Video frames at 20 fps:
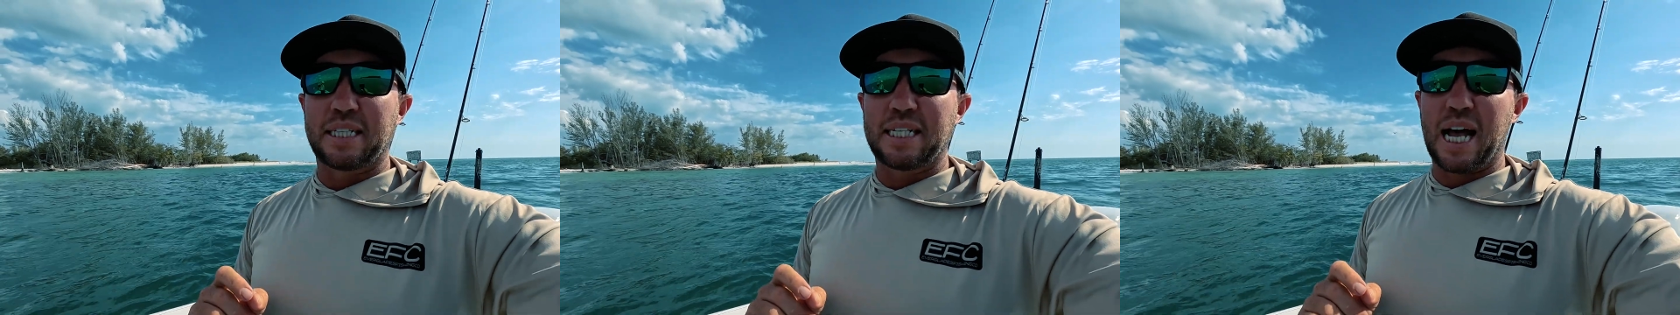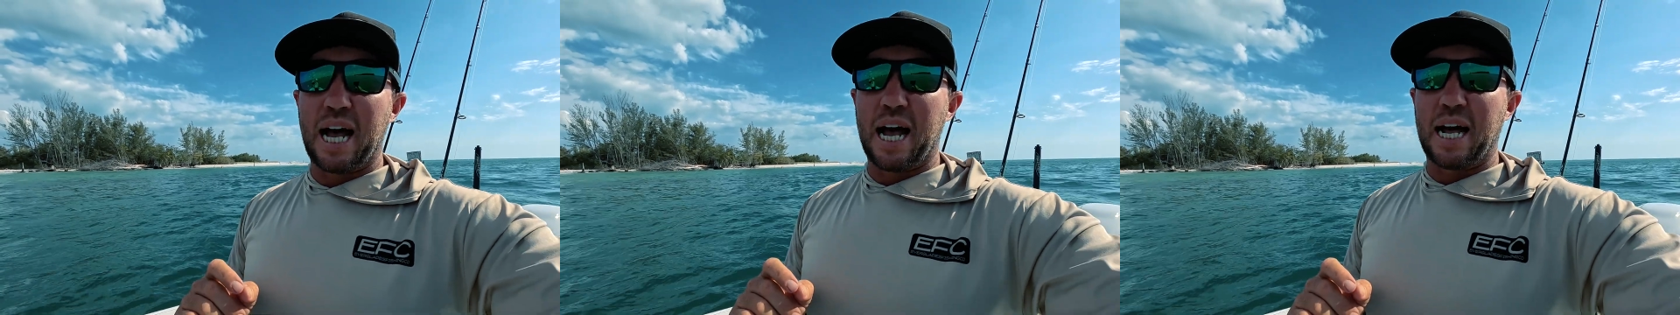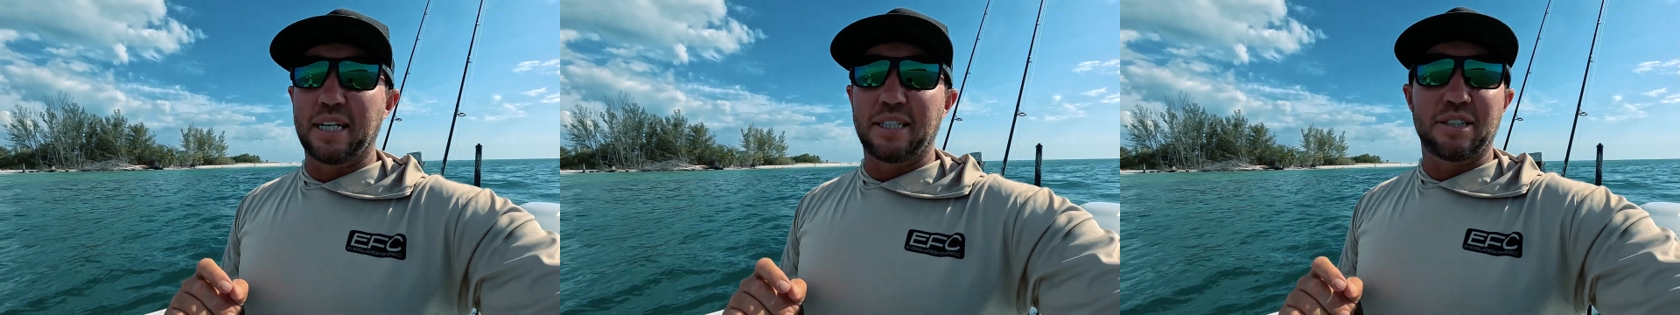of
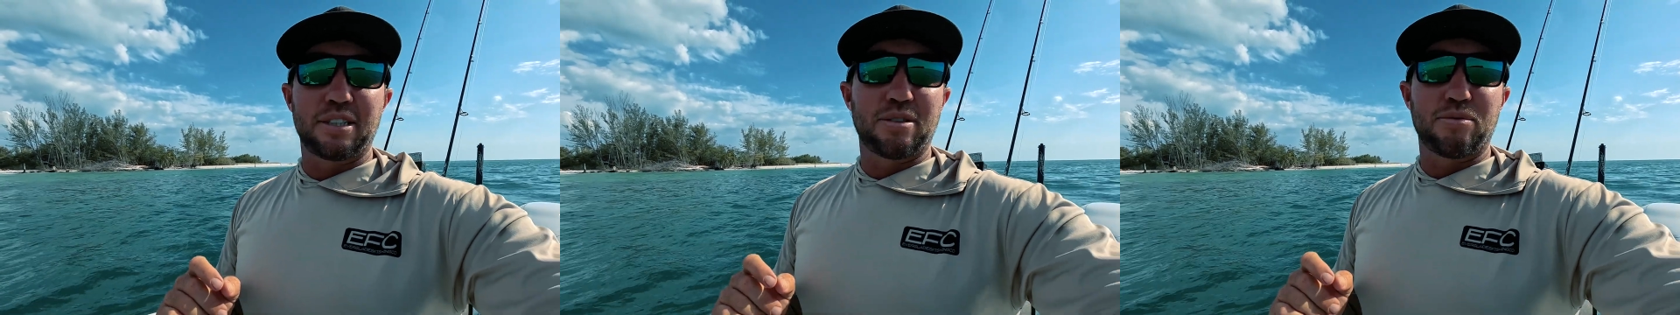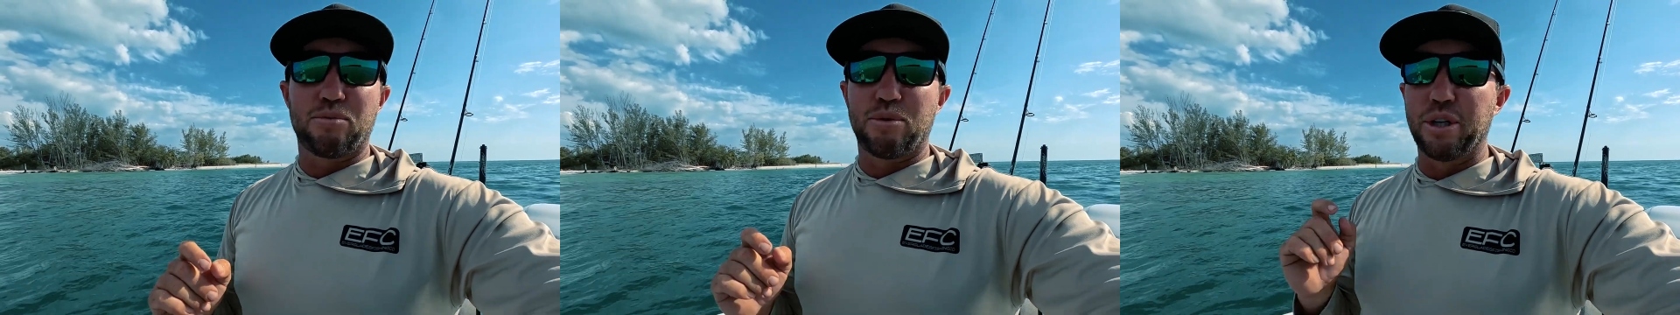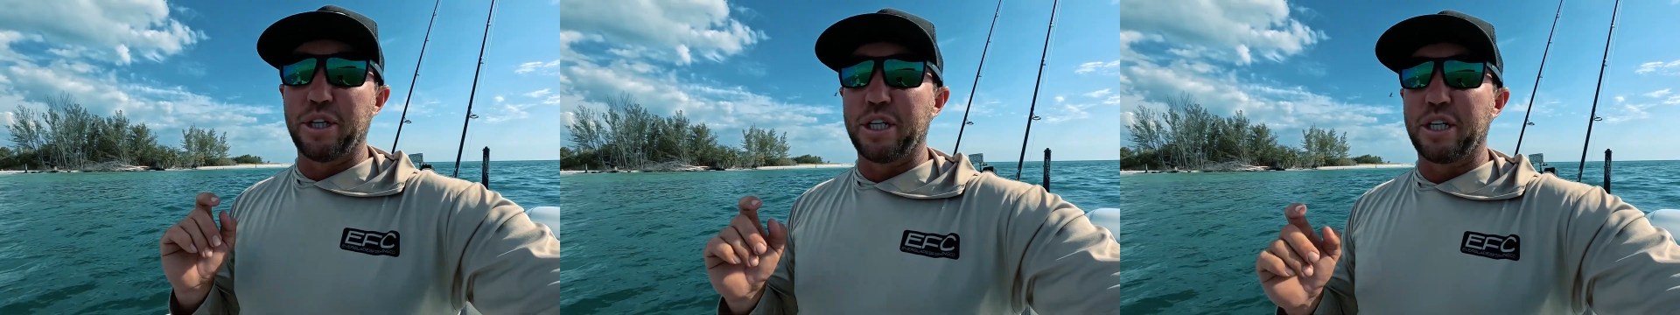tides,
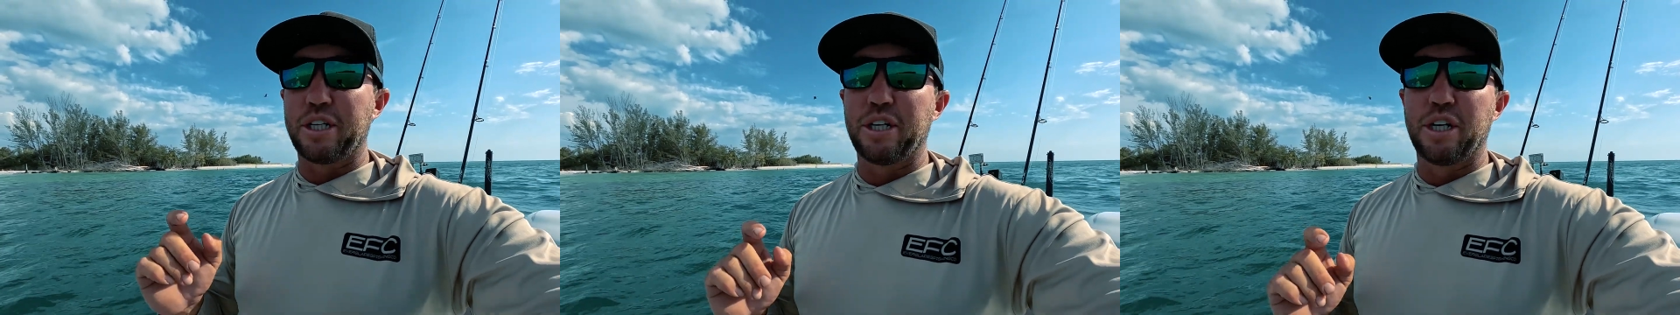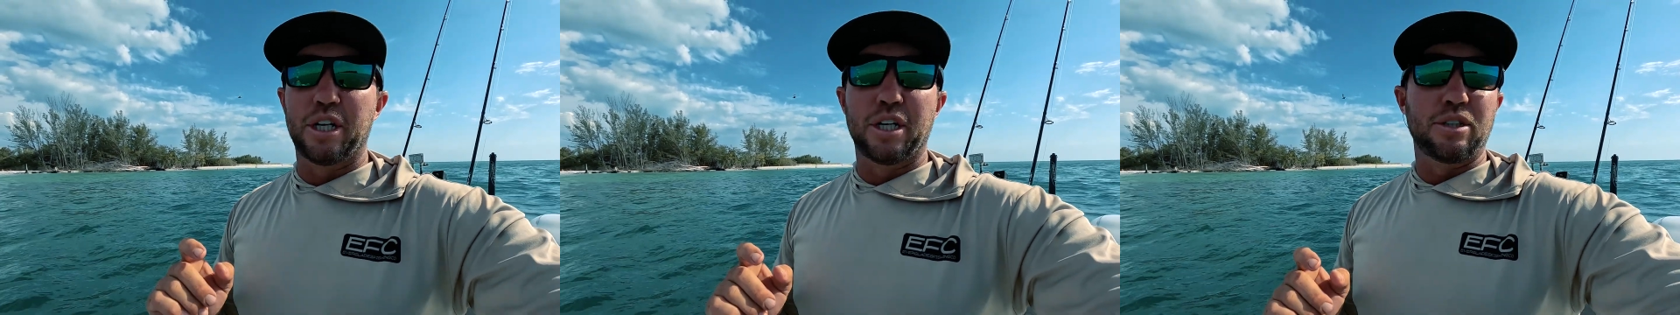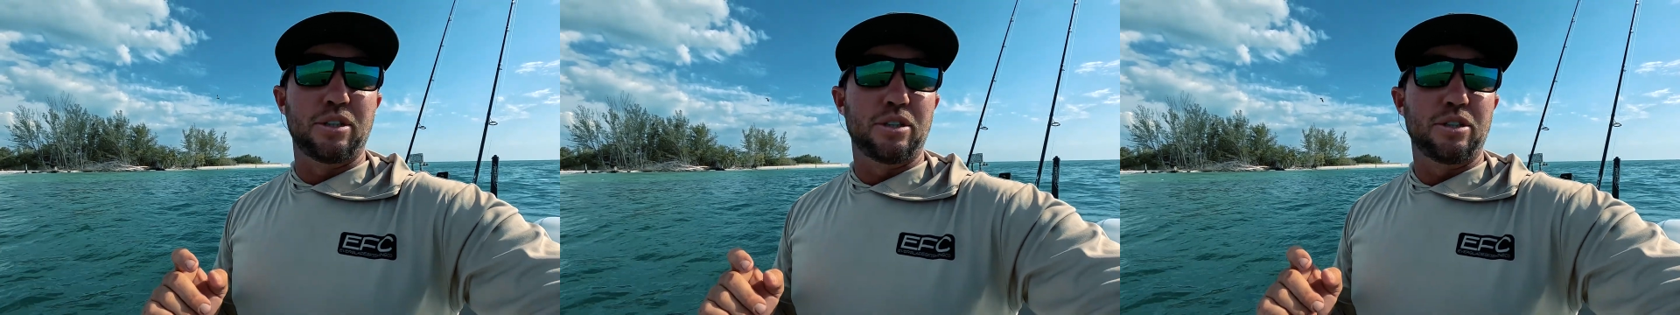really
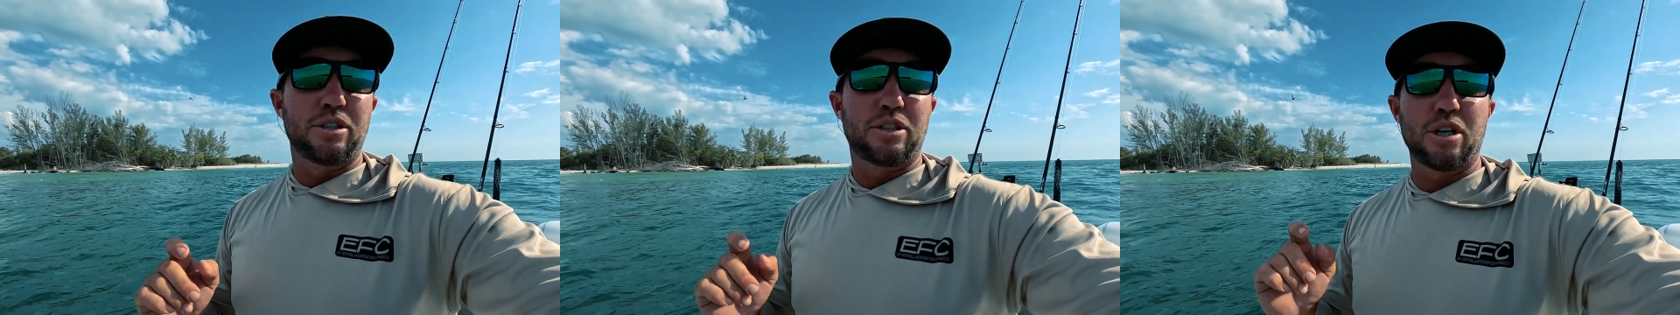good.